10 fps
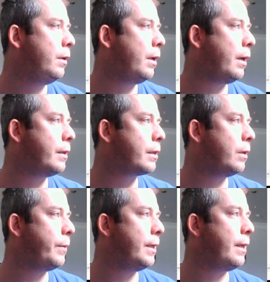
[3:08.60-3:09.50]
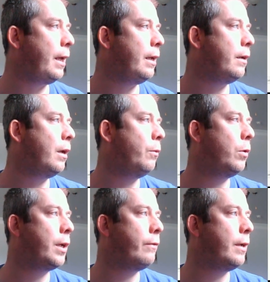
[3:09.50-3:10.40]
and it's going to be a date, and we'll
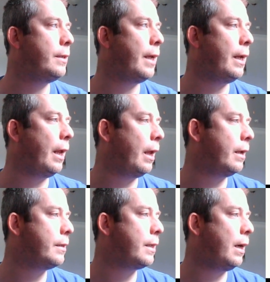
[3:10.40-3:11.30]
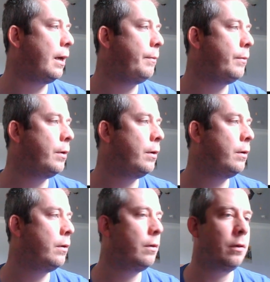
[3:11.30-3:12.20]
give it a date and time,
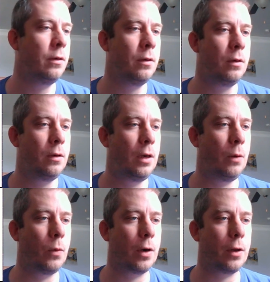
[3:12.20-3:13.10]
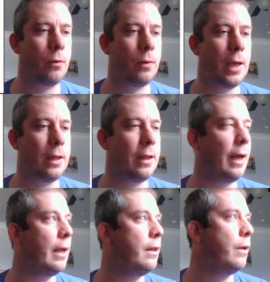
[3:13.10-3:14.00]
and we're going to create
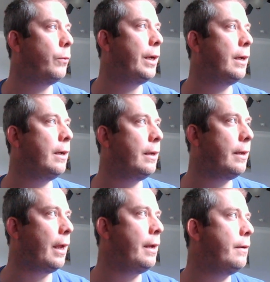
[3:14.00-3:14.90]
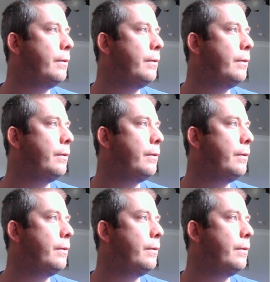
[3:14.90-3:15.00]
that. And then we need an end date,